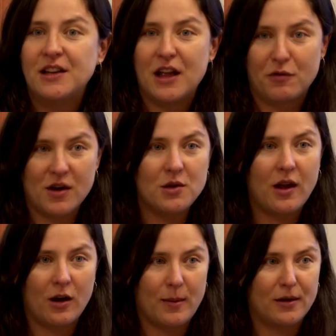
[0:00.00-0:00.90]
if what you
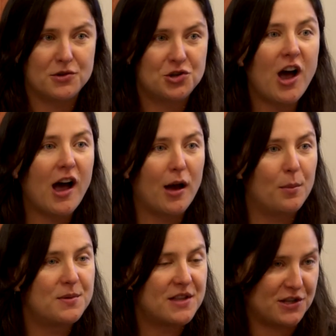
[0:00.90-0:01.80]
care about is
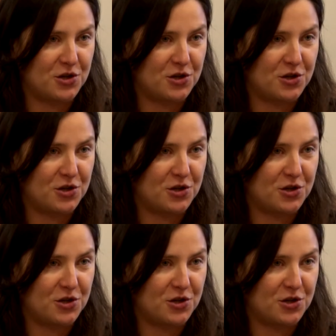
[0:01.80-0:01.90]
jobs, this